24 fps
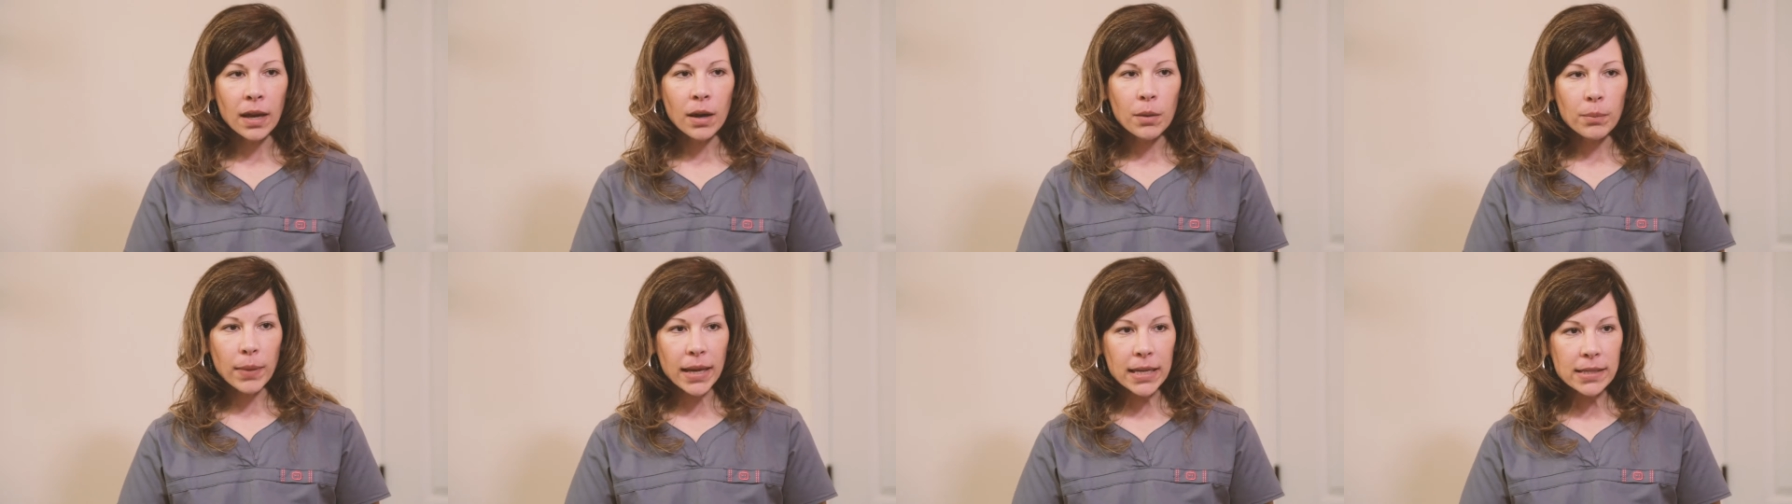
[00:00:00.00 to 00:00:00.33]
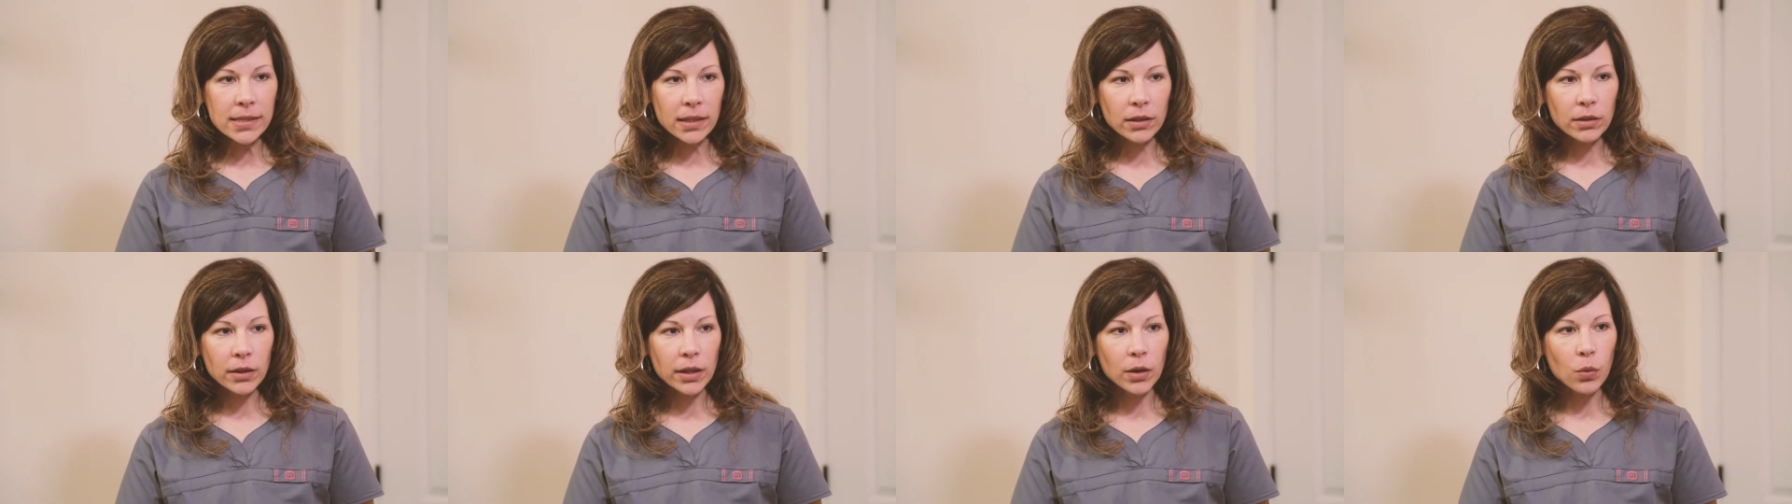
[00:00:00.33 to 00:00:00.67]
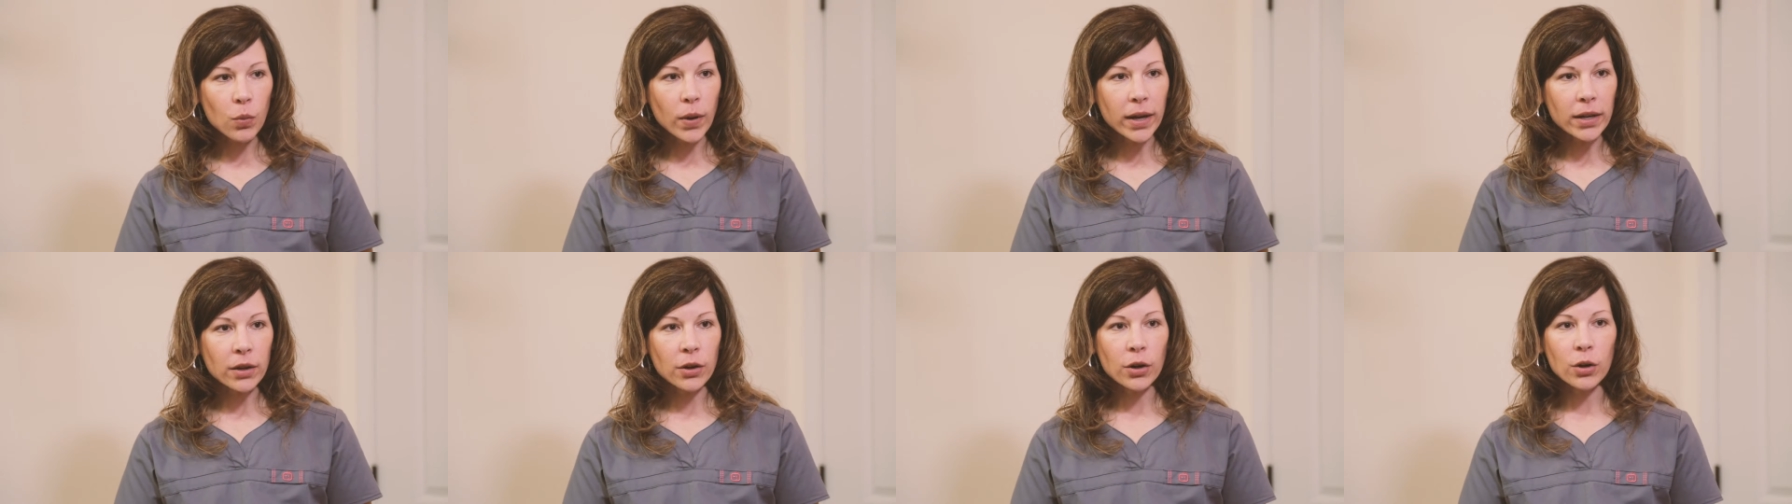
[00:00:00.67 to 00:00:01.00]
Basically,
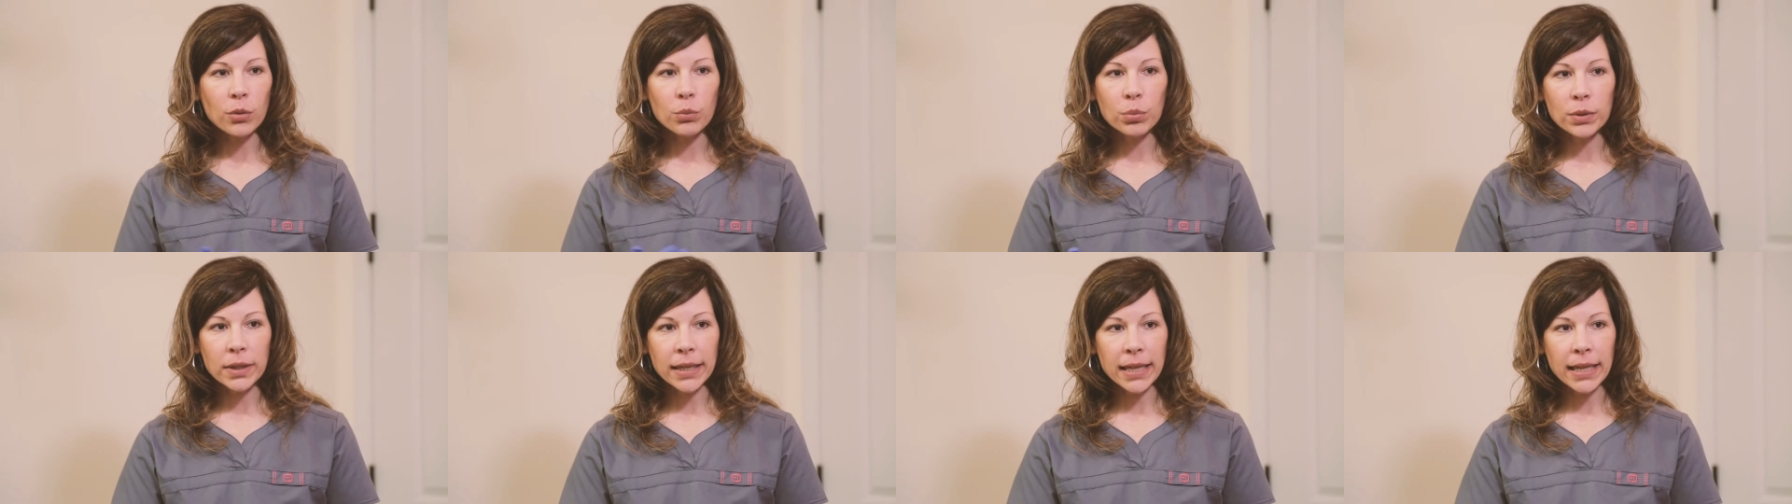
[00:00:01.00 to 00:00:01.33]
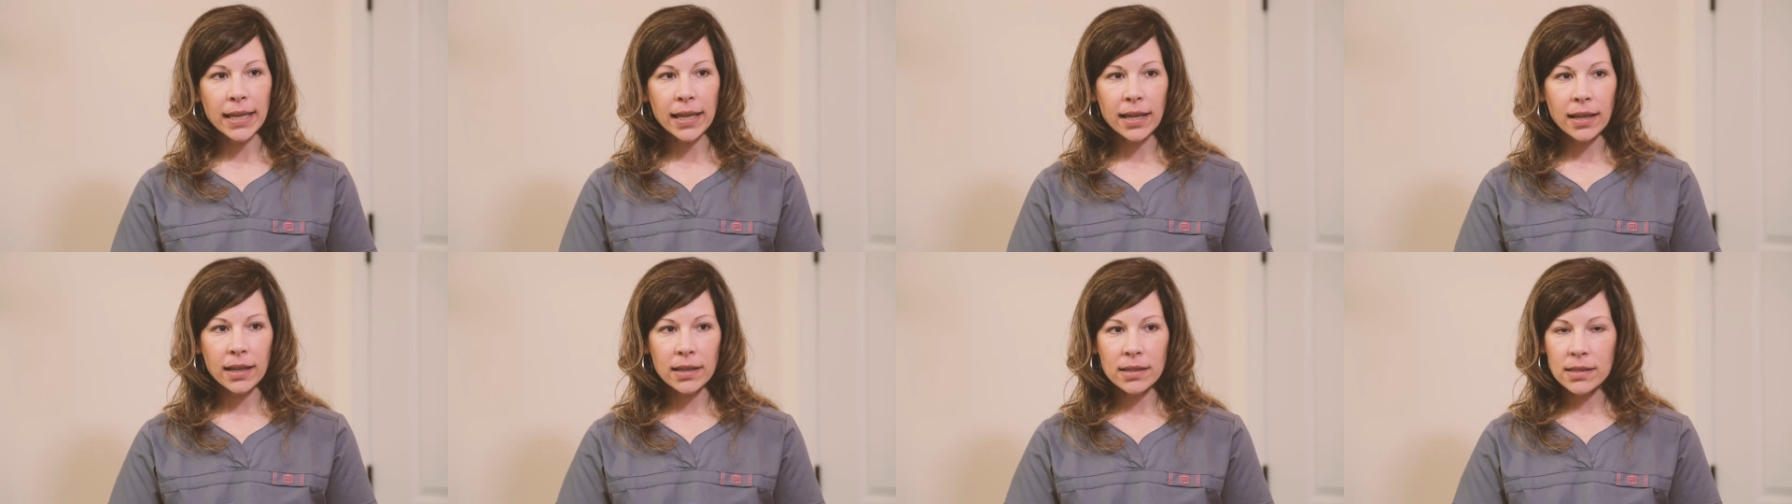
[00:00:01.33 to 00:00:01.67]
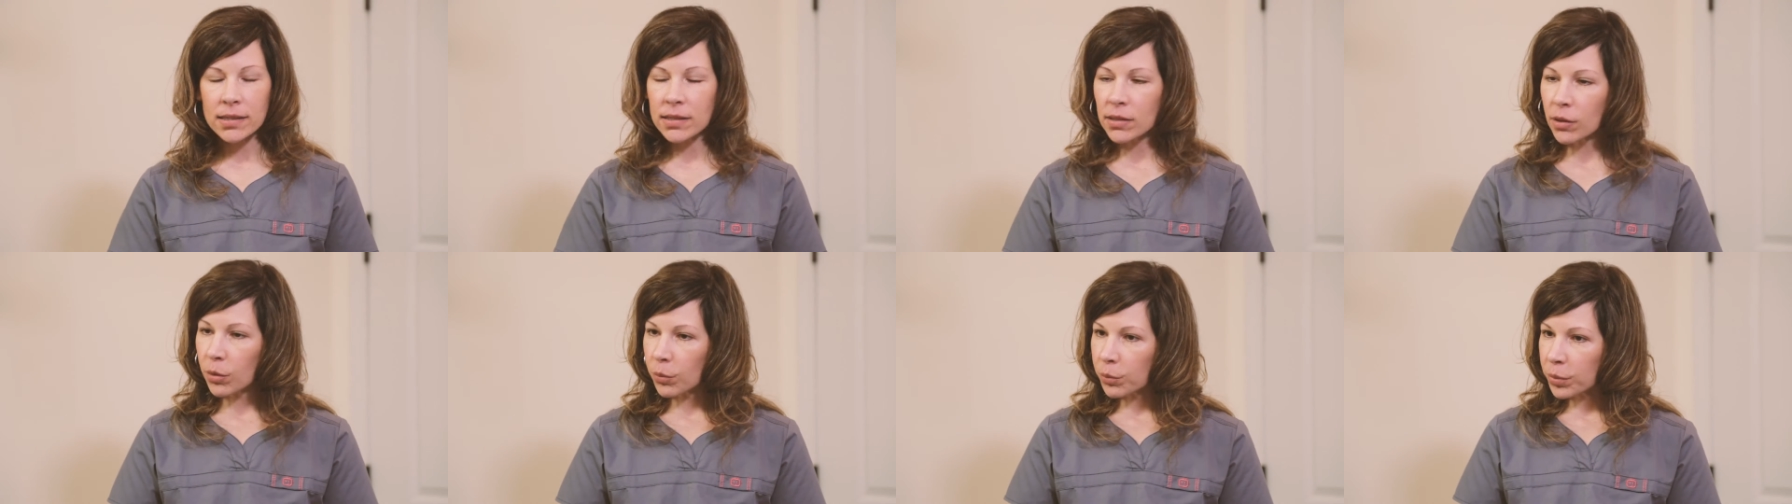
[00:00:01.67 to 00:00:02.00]
when her bleeding
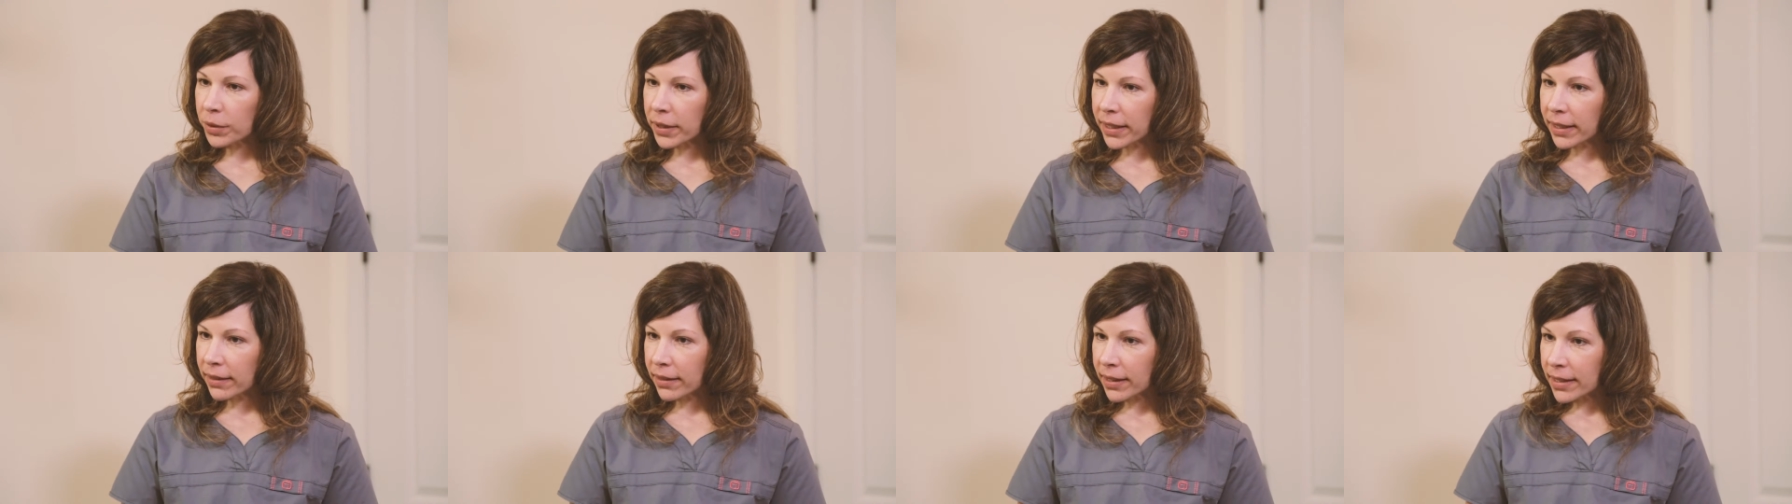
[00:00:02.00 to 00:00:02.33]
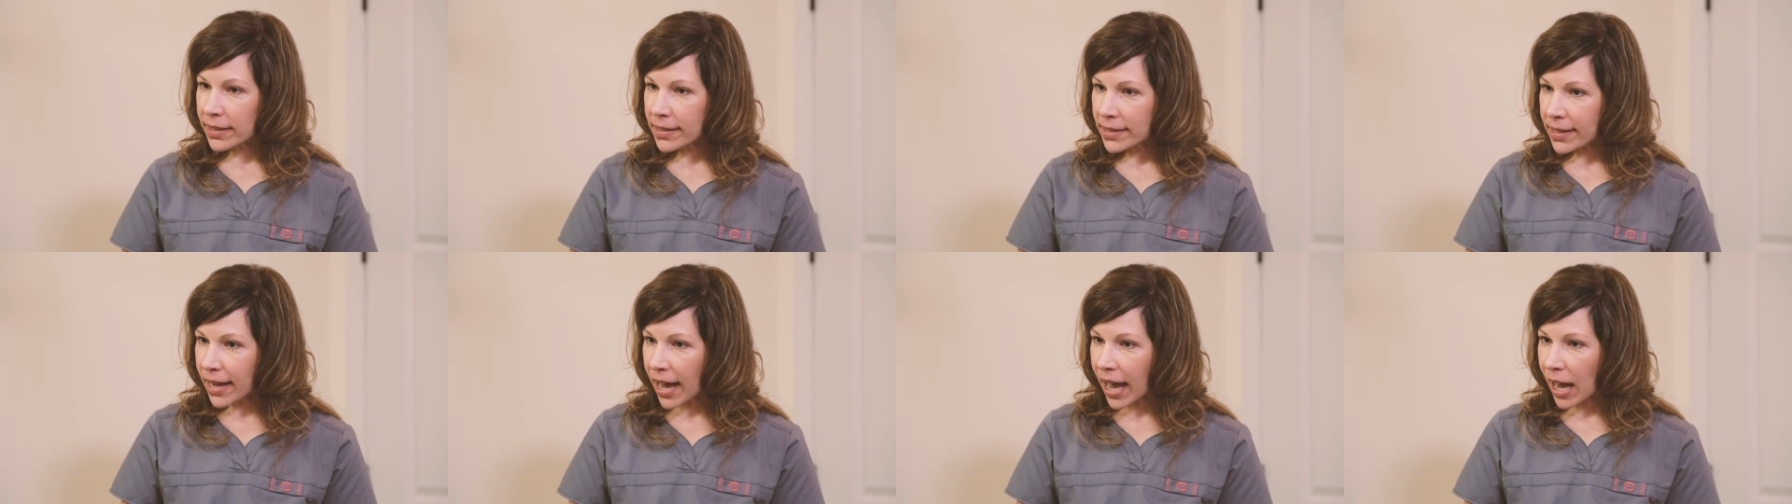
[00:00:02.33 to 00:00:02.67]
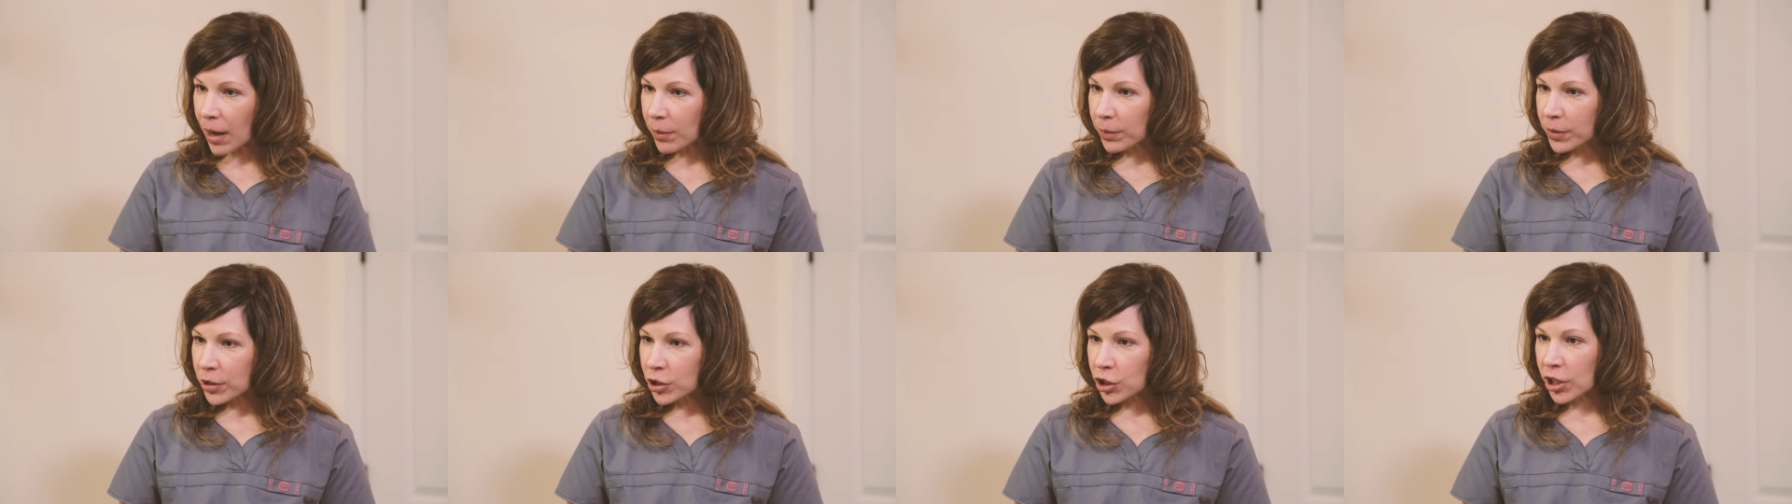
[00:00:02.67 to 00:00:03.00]
is completely
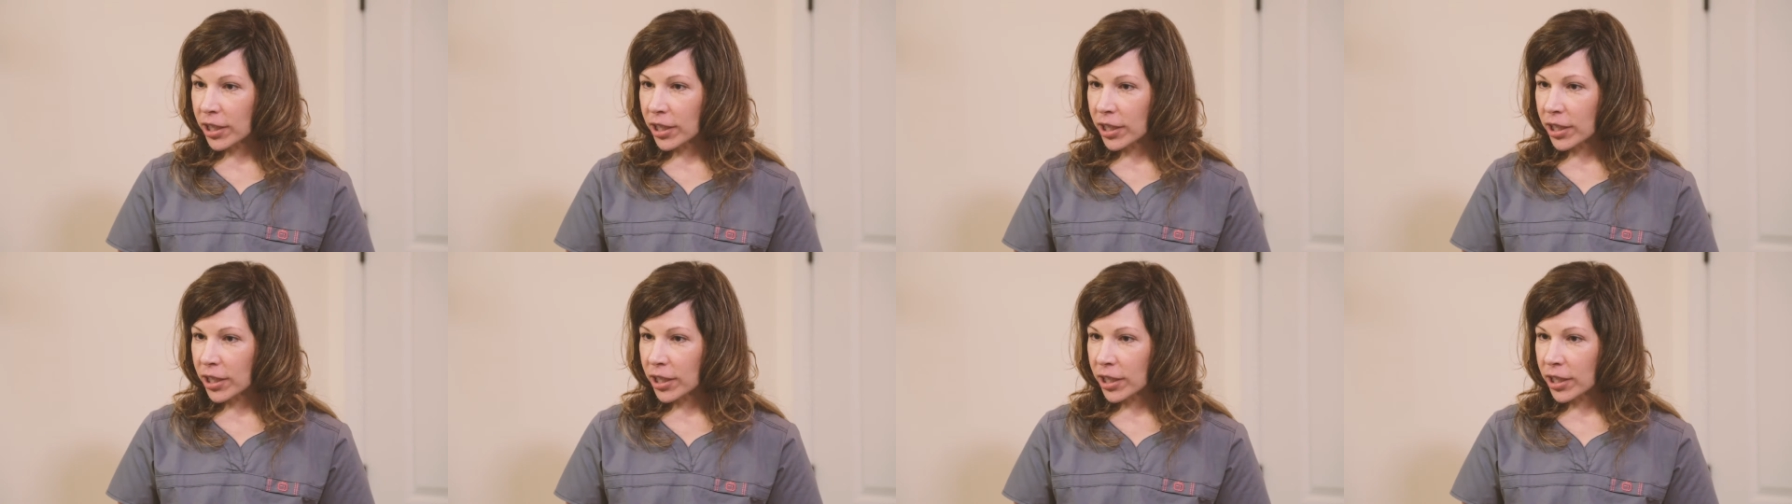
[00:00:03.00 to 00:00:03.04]
stopped,